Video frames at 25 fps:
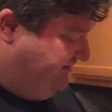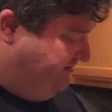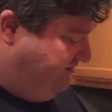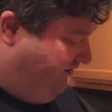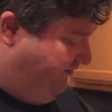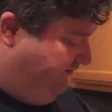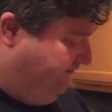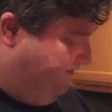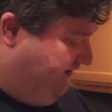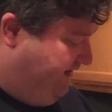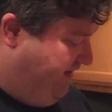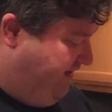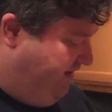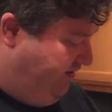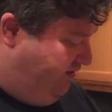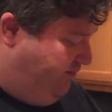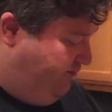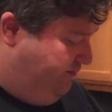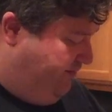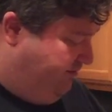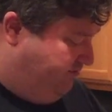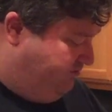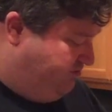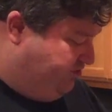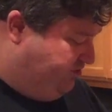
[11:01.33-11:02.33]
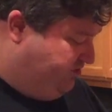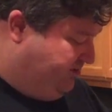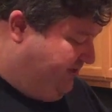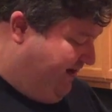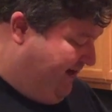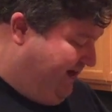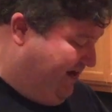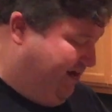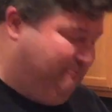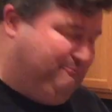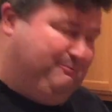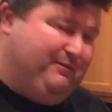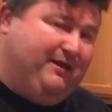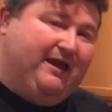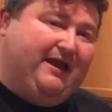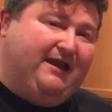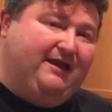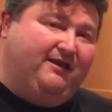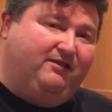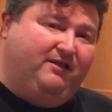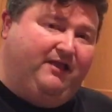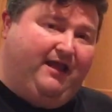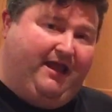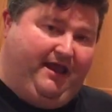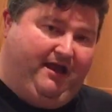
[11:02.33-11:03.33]
is our Vanilla Milkshake
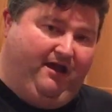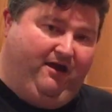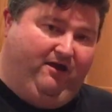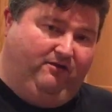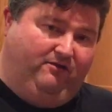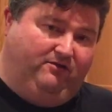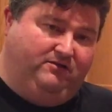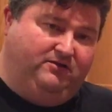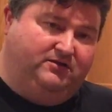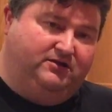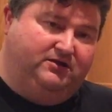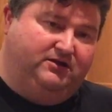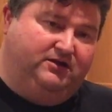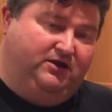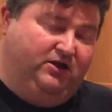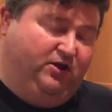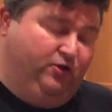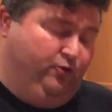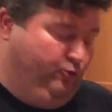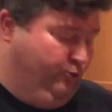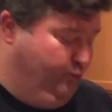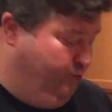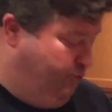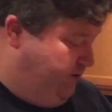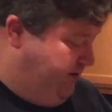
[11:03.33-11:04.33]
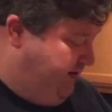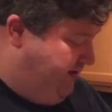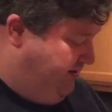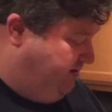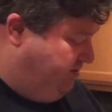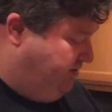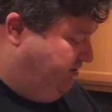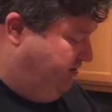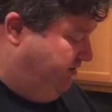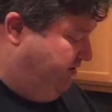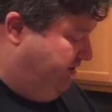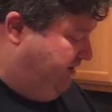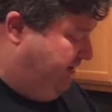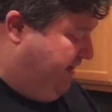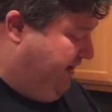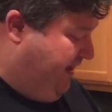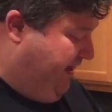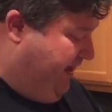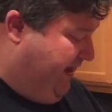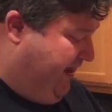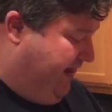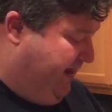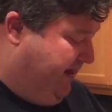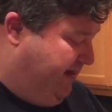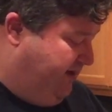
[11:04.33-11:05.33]
Pale Ale. We took
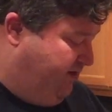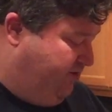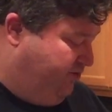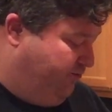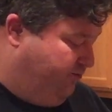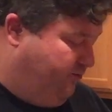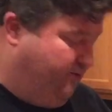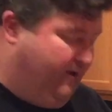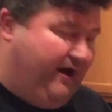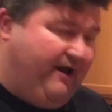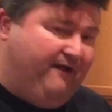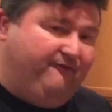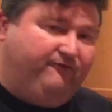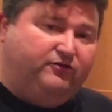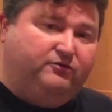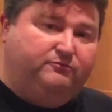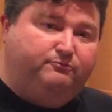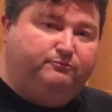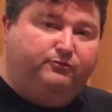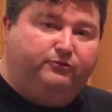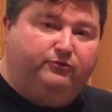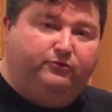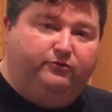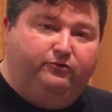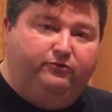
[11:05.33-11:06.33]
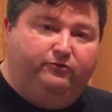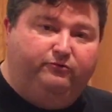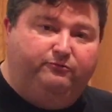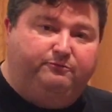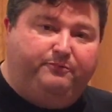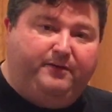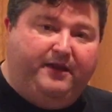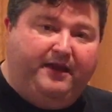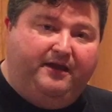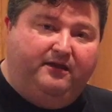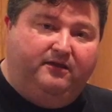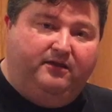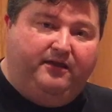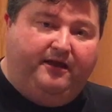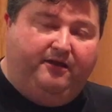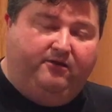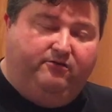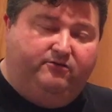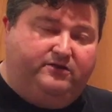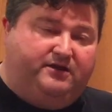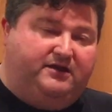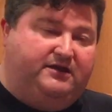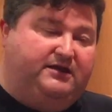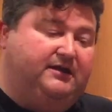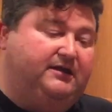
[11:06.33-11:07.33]
a craft brew pale
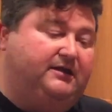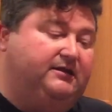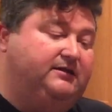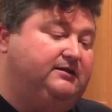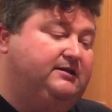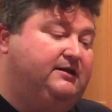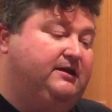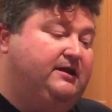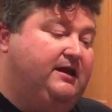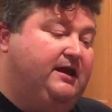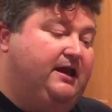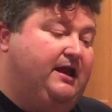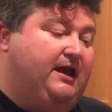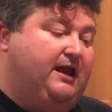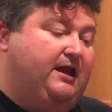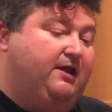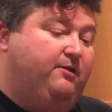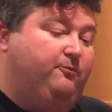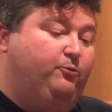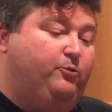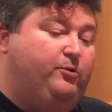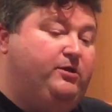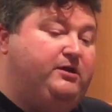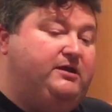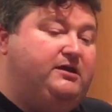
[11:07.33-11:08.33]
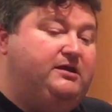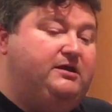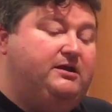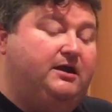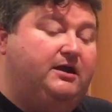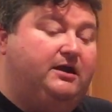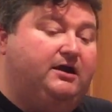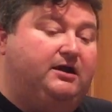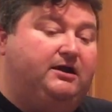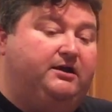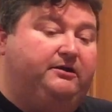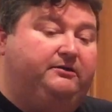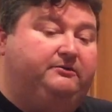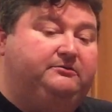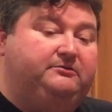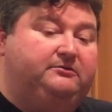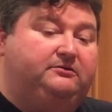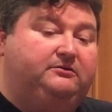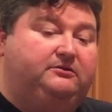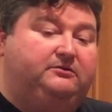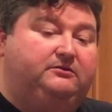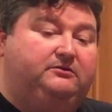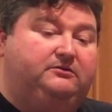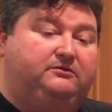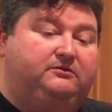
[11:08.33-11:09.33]
ale kit, and we added
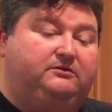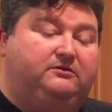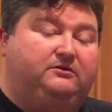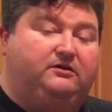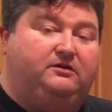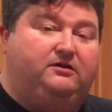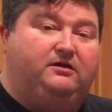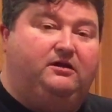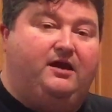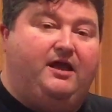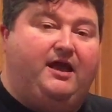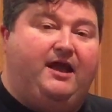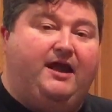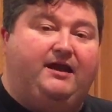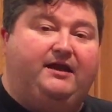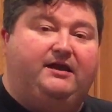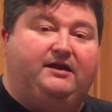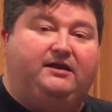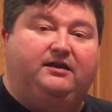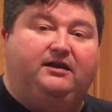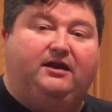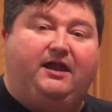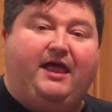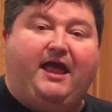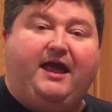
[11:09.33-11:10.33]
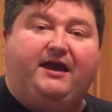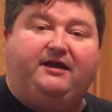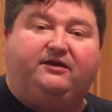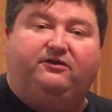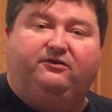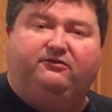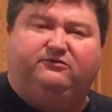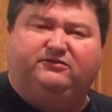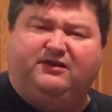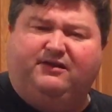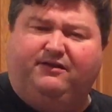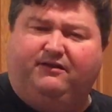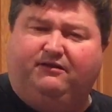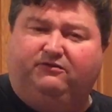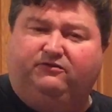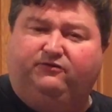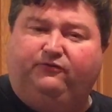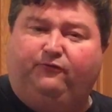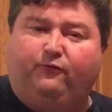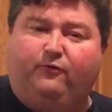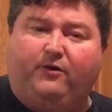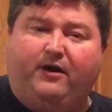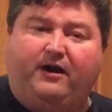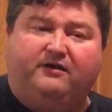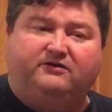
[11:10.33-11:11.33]
lactose. I think it was
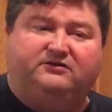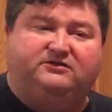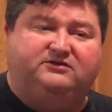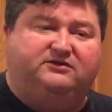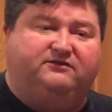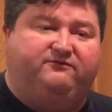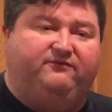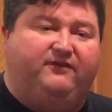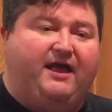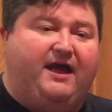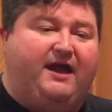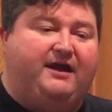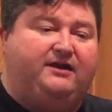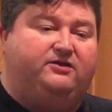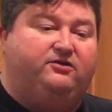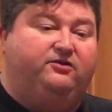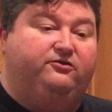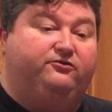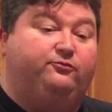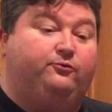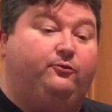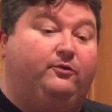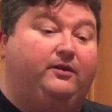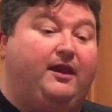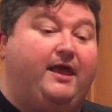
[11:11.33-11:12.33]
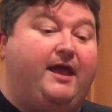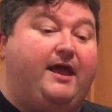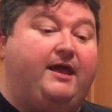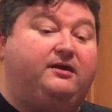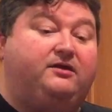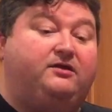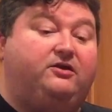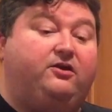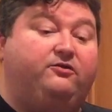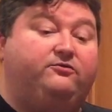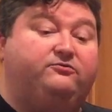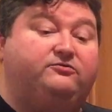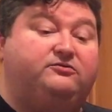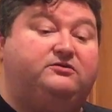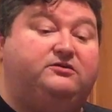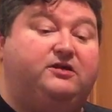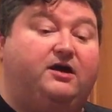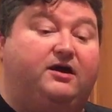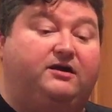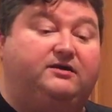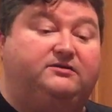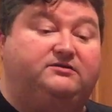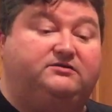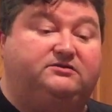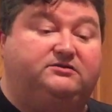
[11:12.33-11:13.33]
4 ounces of lactose. What lactose
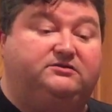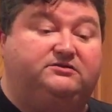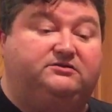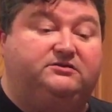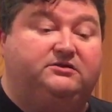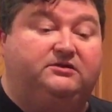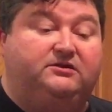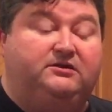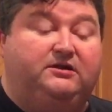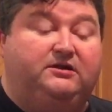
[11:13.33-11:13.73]
does is,